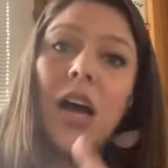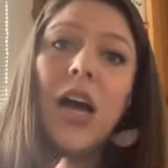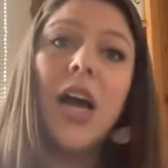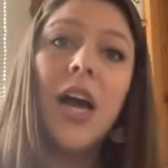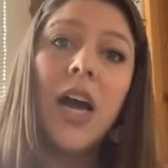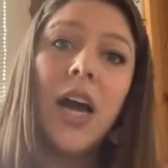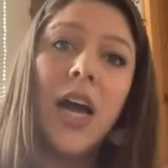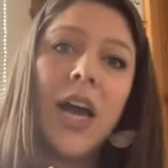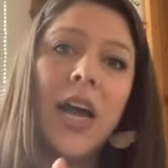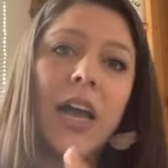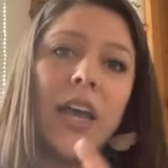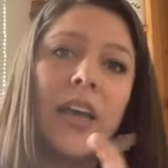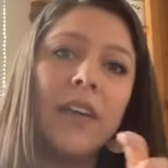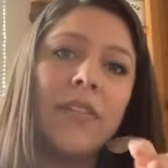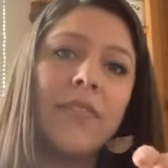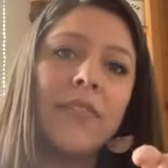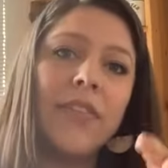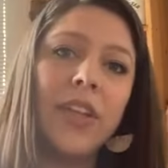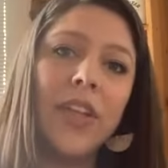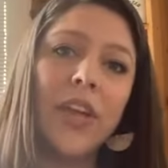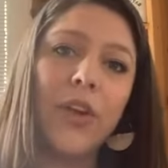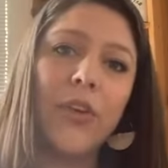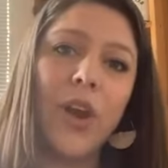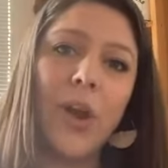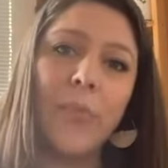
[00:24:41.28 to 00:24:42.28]
I feel
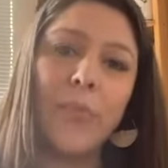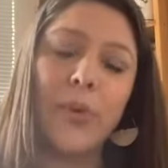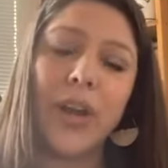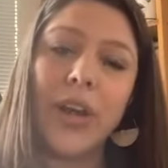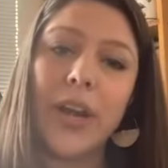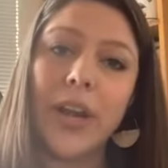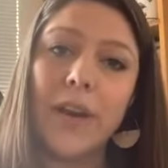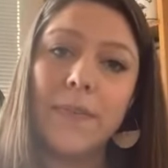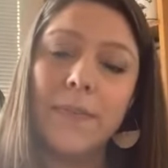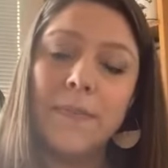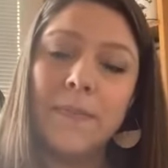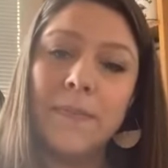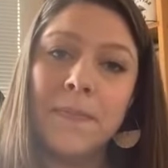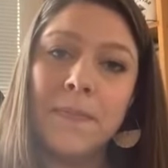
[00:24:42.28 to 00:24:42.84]
like crap right now.